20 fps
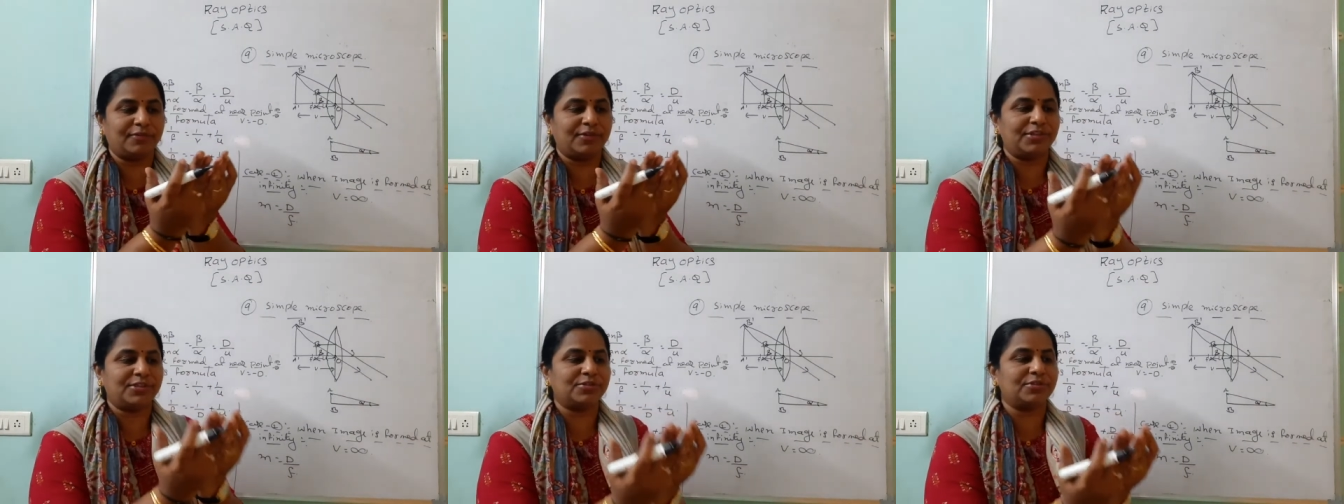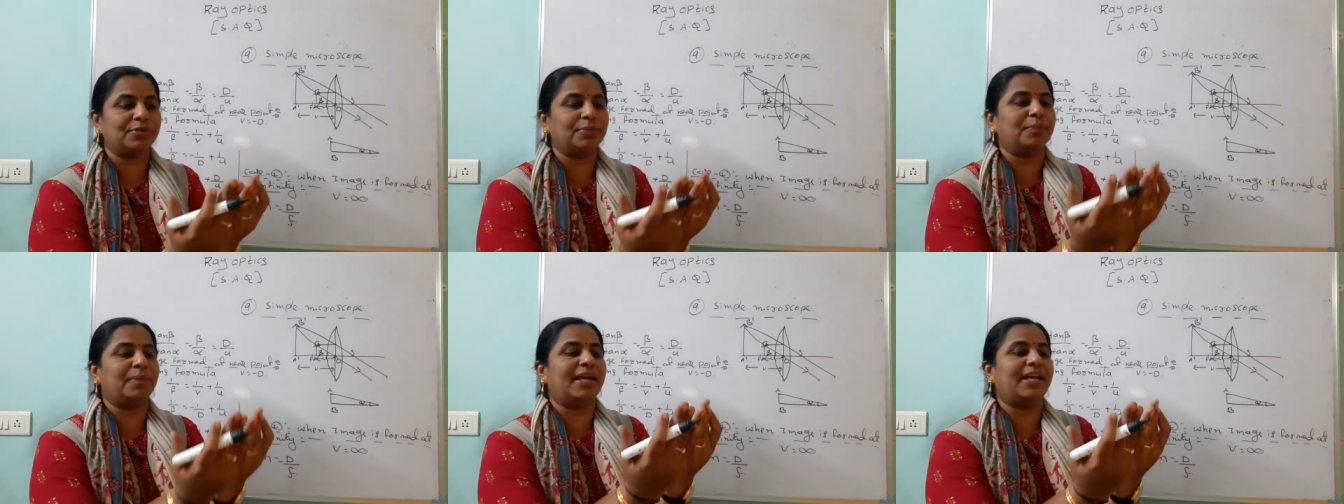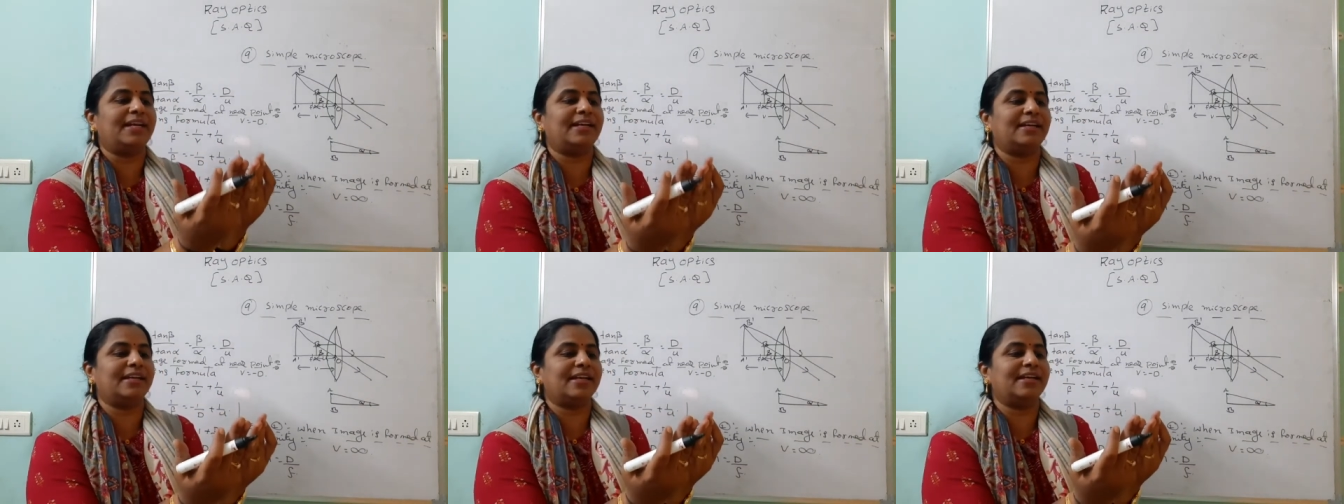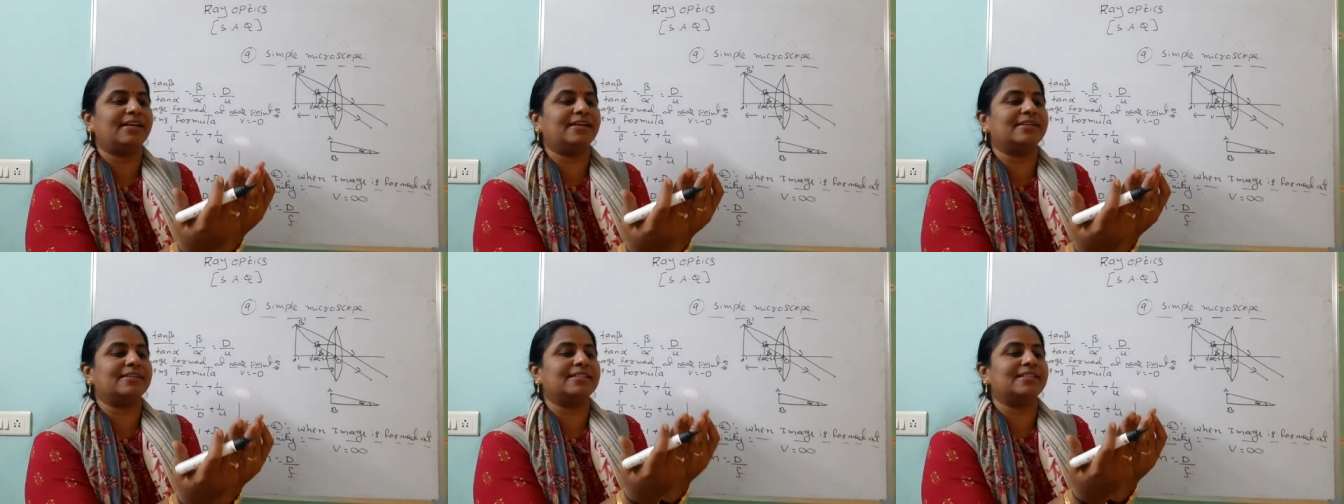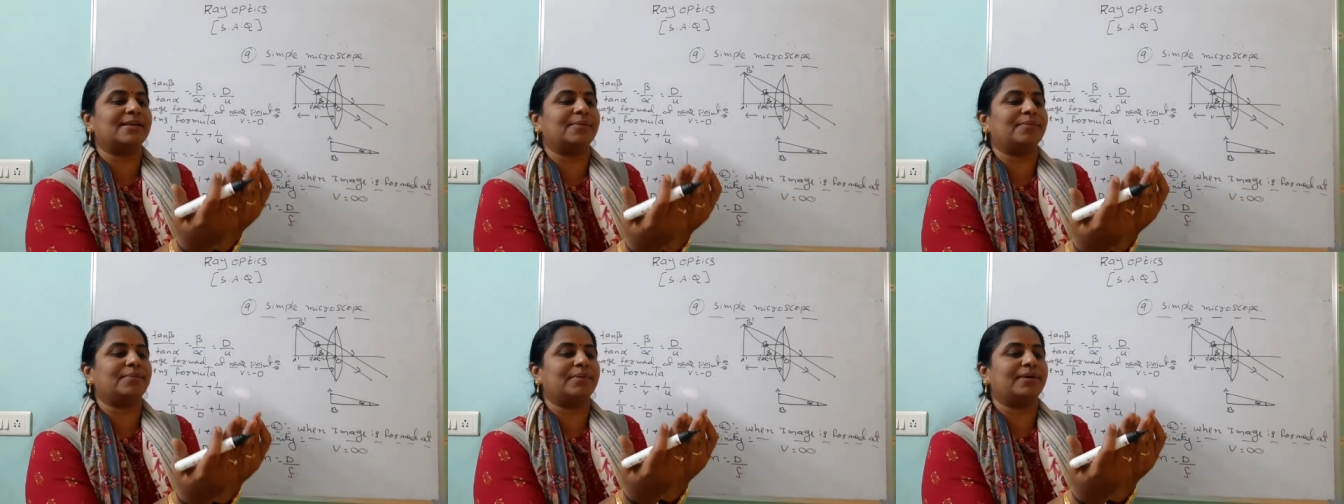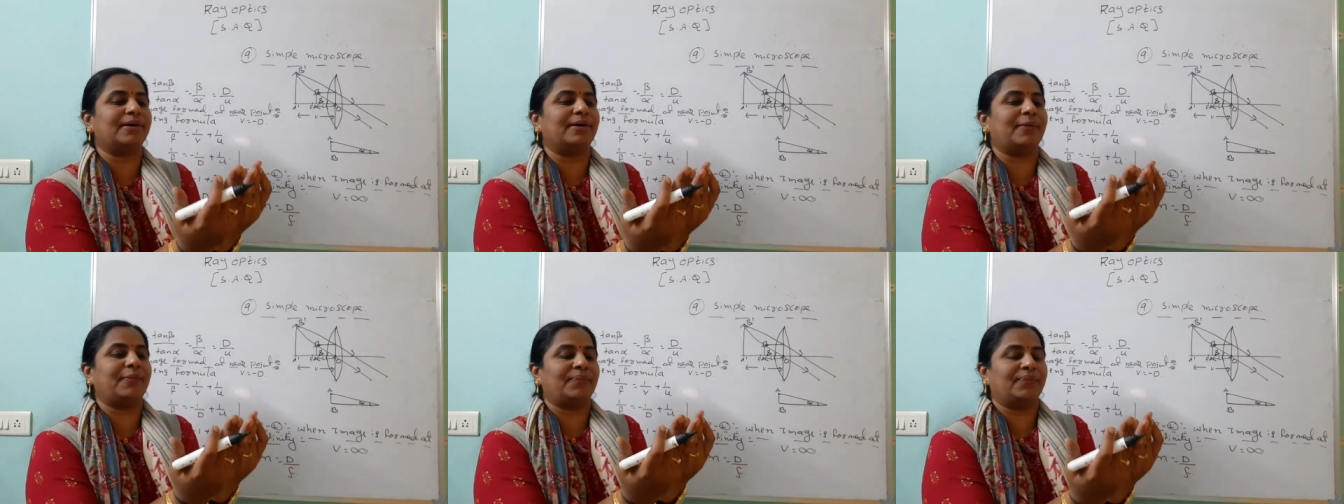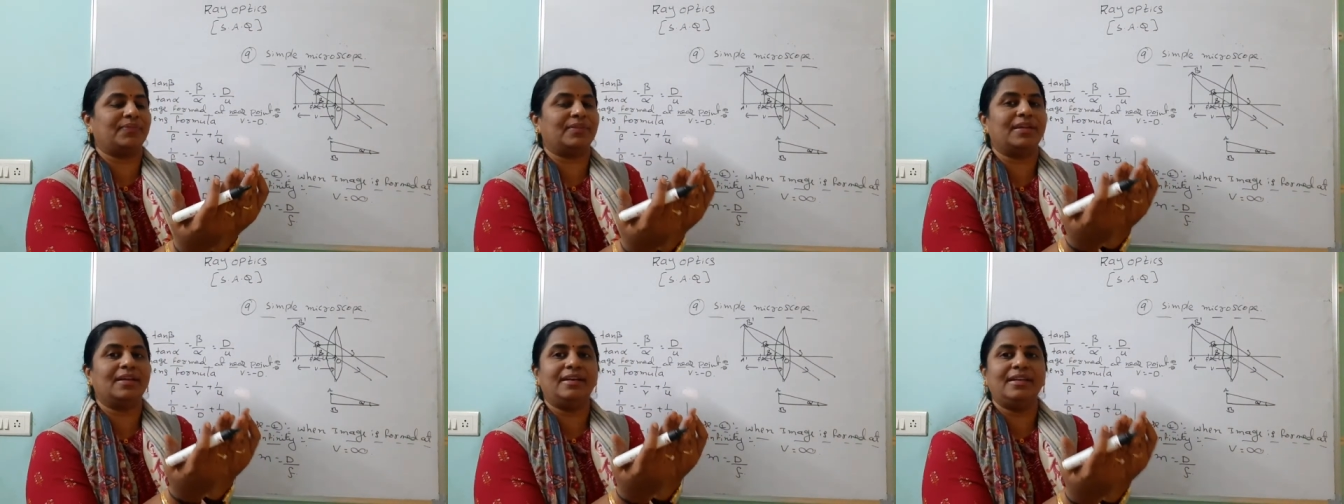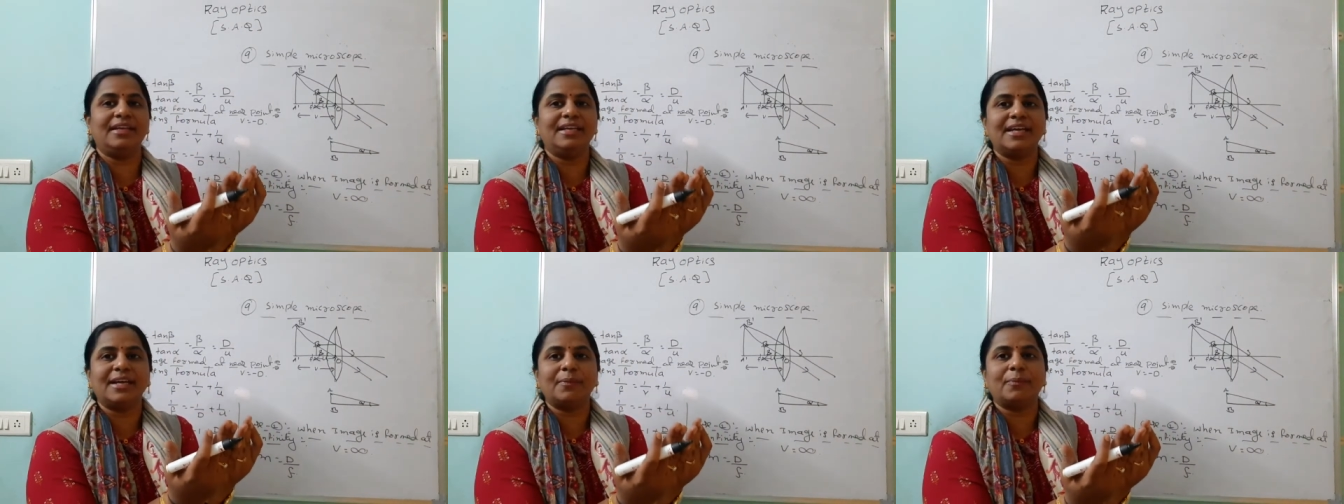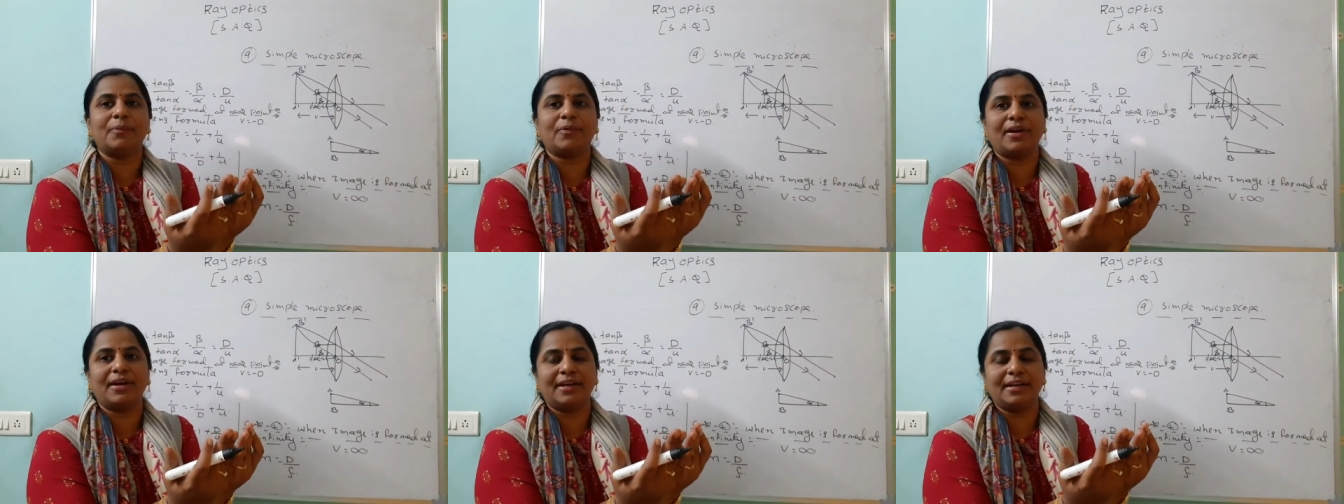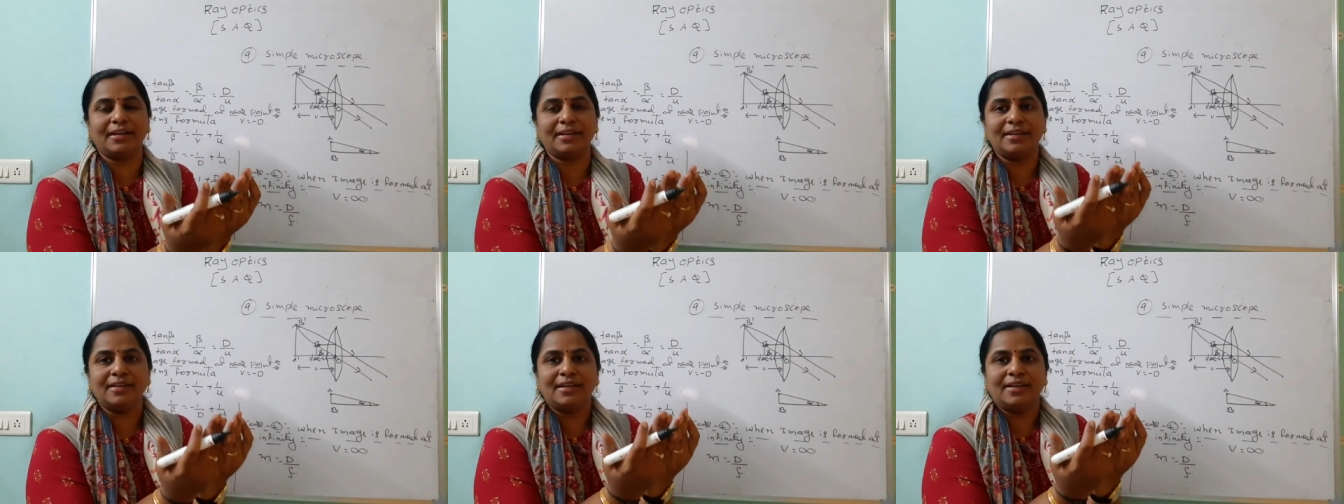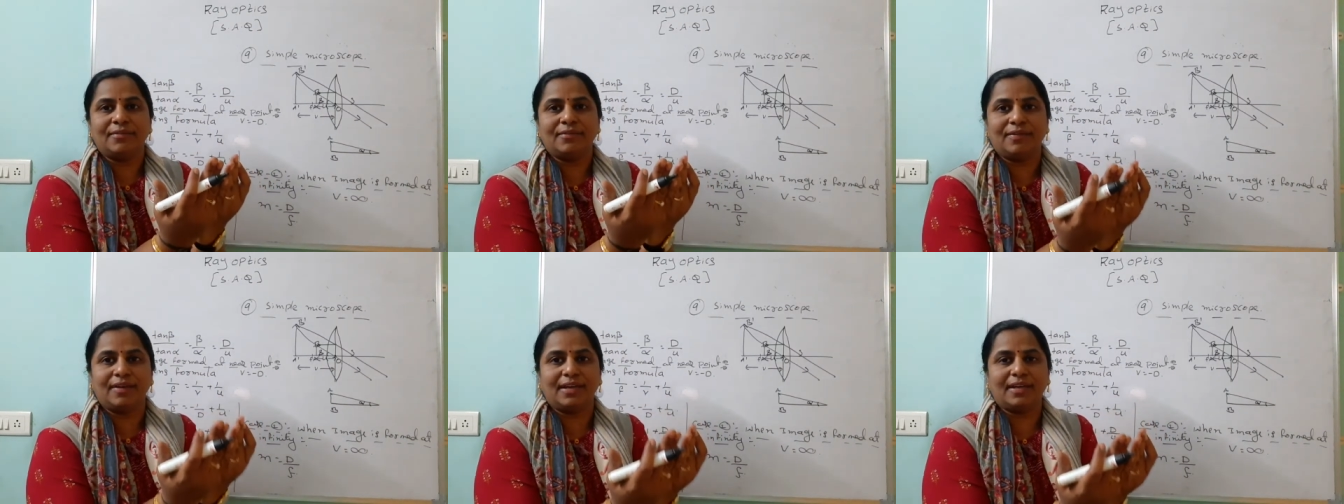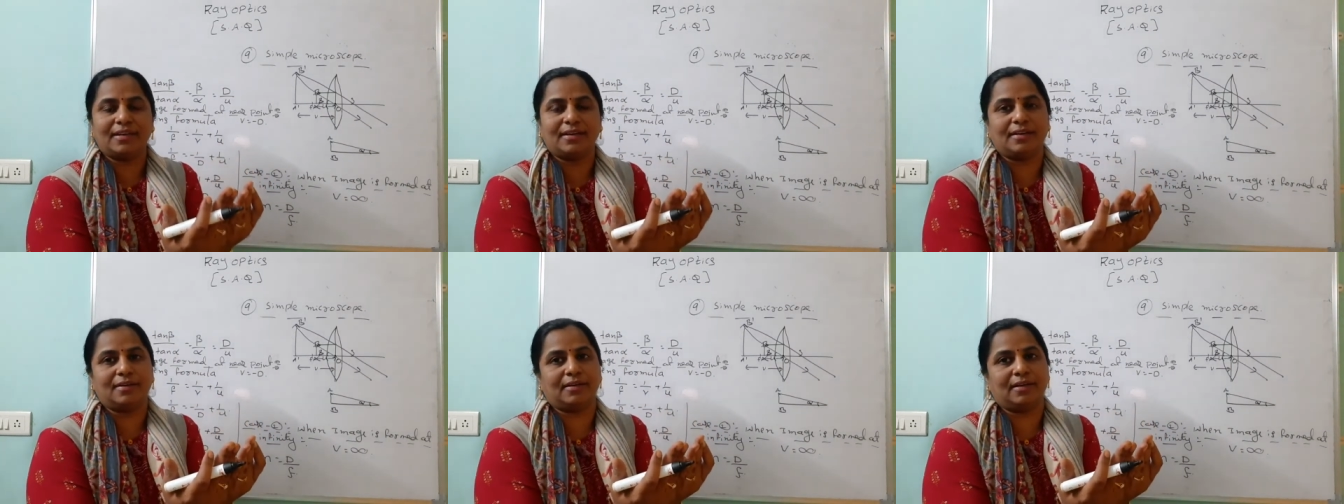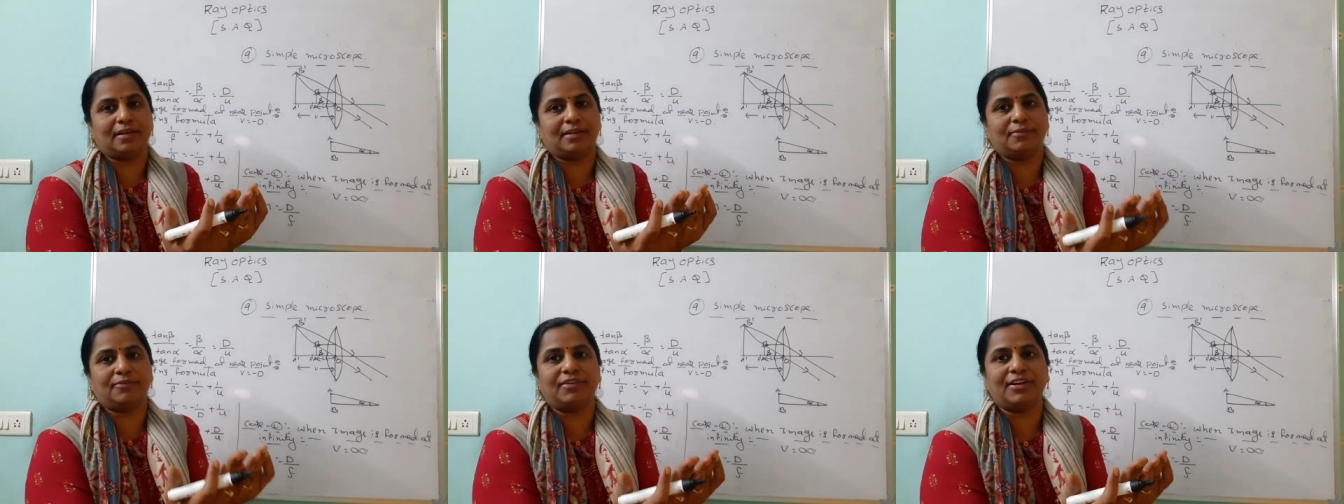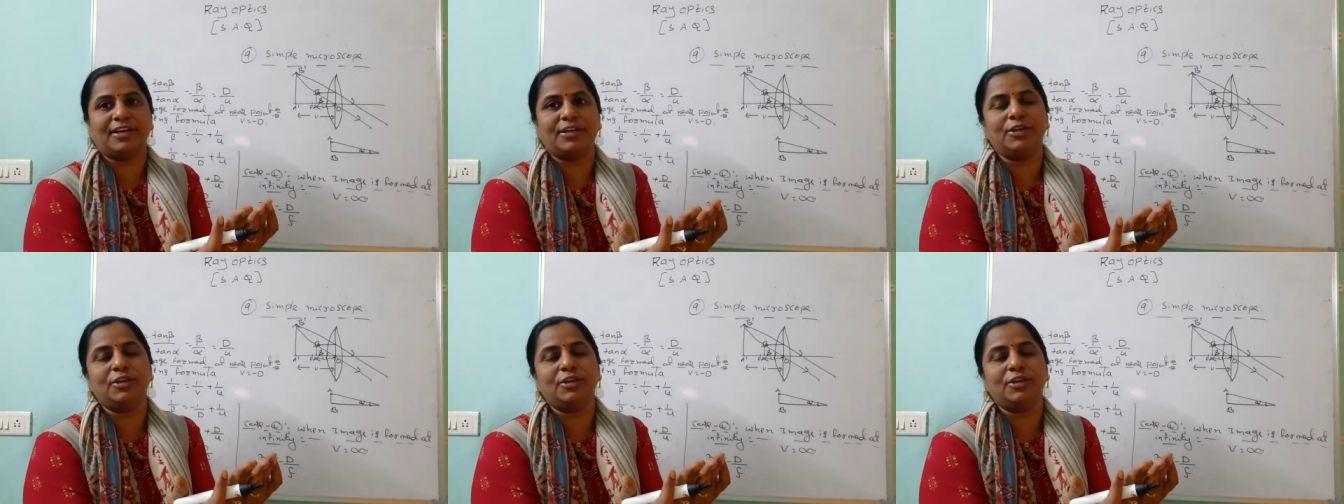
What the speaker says: We should maintain some near point where for